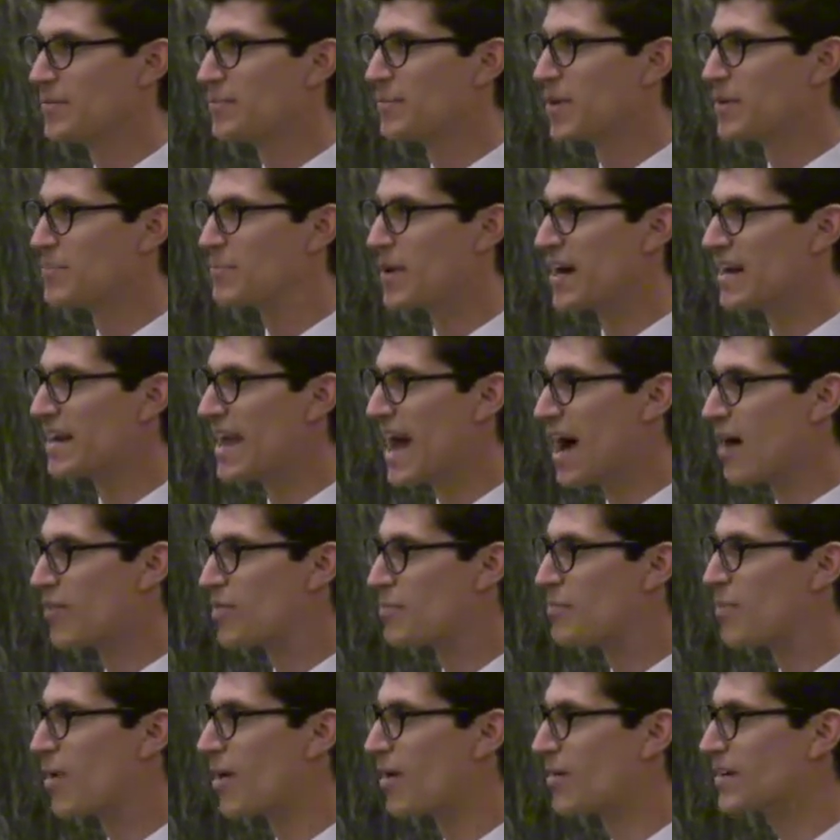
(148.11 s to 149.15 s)
but by now
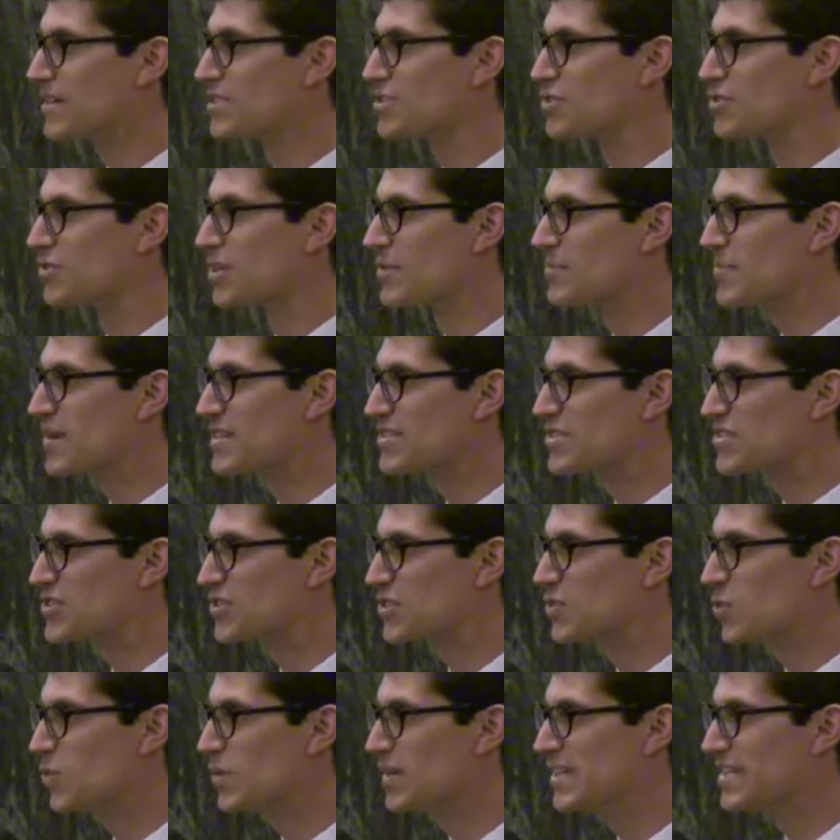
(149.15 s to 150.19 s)
the party's grip
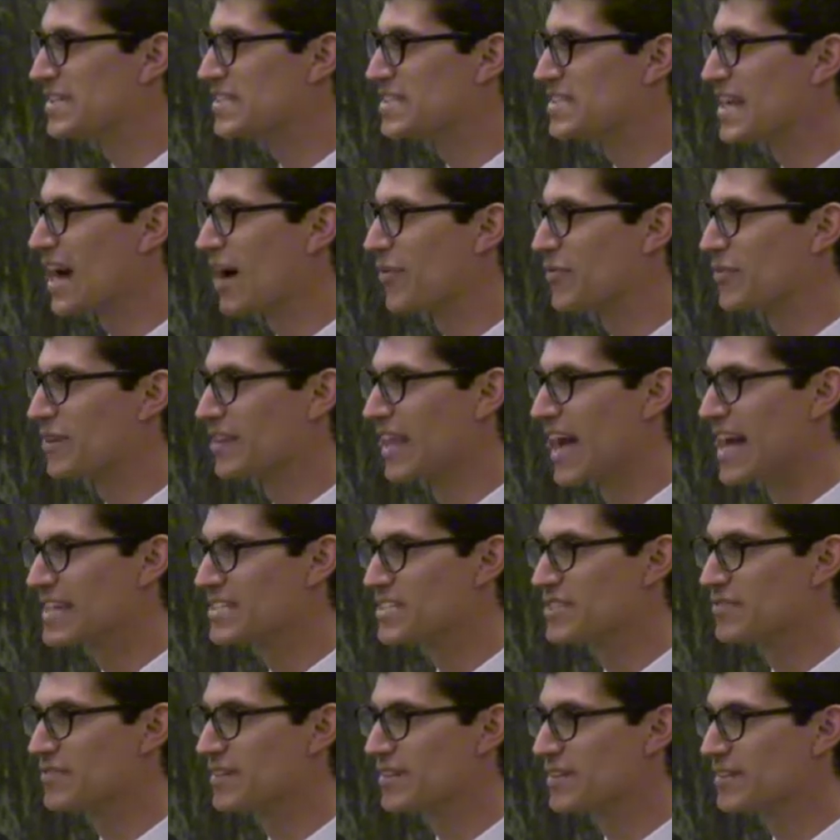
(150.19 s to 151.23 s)
has squeezed out the
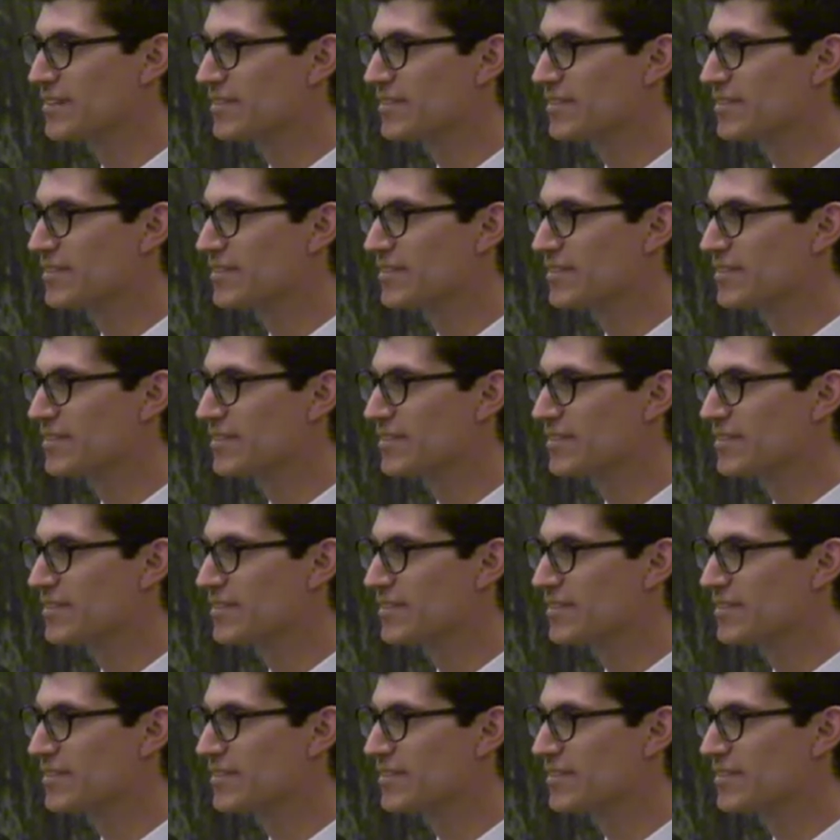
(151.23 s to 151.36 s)
last of